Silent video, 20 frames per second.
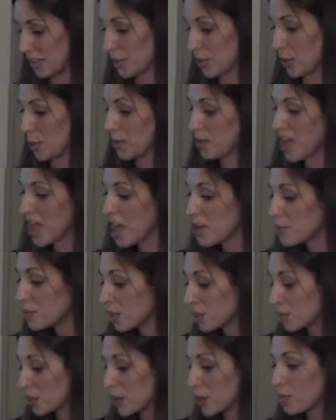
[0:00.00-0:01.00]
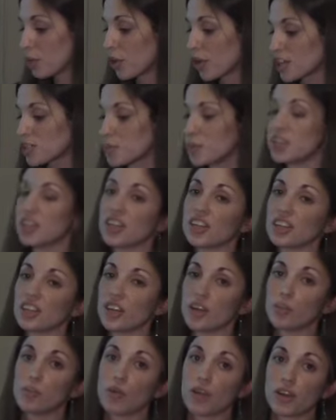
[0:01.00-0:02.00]
So building rapport is
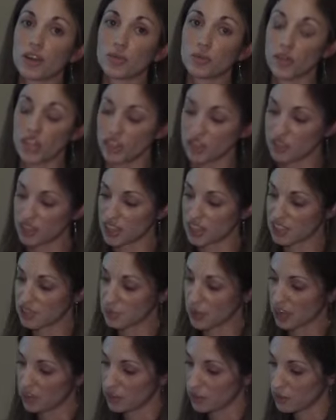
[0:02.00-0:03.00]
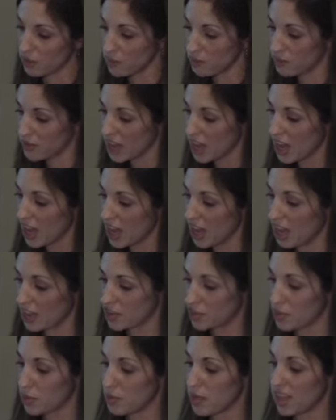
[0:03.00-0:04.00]
particularly important when using this method.
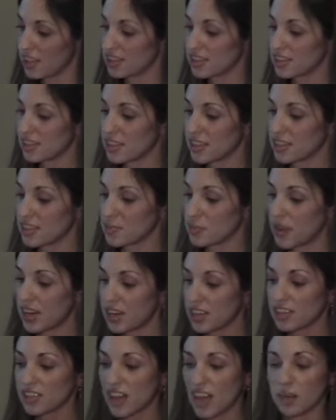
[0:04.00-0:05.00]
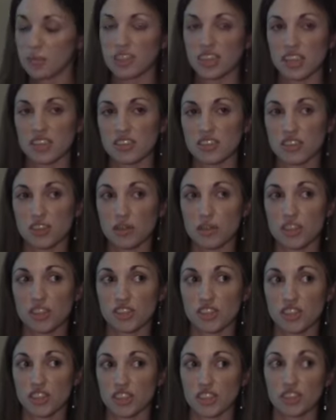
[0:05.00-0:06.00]
So it makes spending time to get to know the
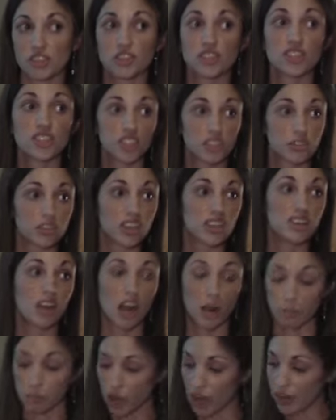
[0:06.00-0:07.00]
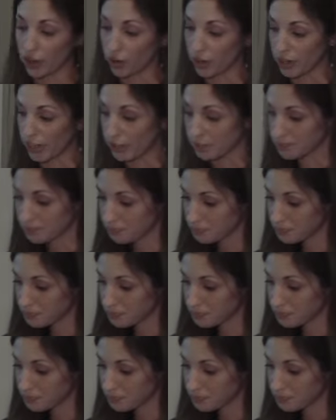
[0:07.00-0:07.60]
children a priority.